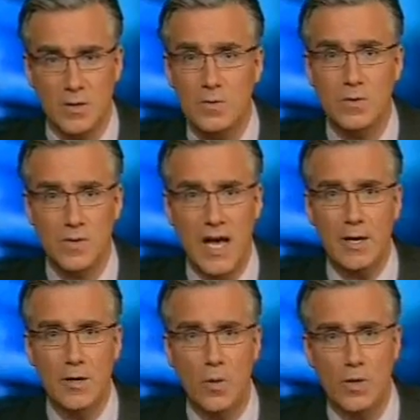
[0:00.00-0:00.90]
You do
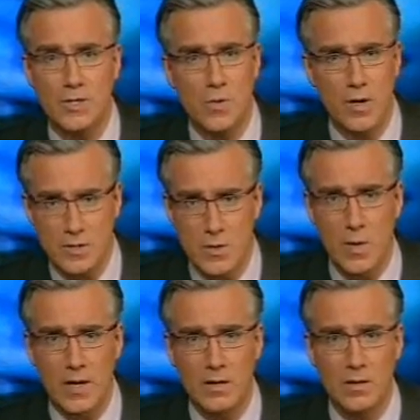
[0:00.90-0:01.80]
not know what you are
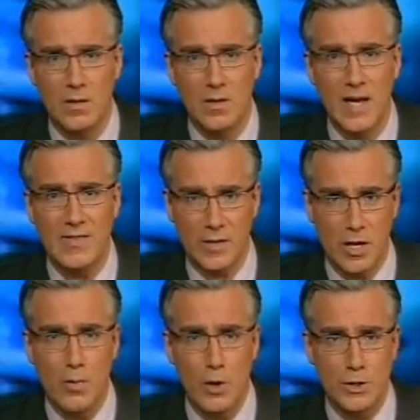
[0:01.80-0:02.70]
doing. And the
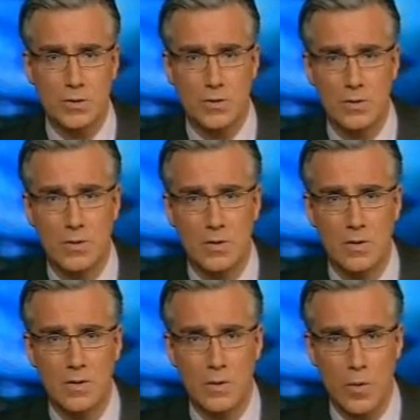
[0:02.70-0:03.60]
commercial,
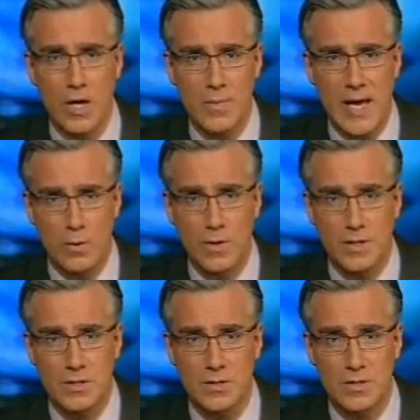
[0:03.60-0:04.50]
the one about
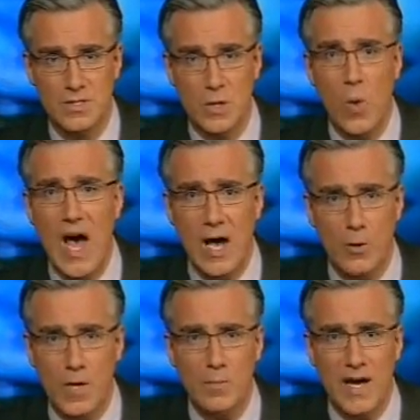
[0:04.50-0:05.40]
which
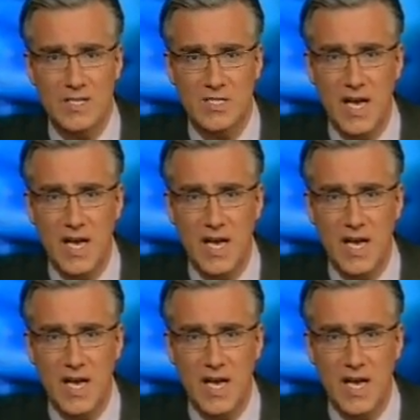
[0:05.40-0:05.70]
Zawahiri might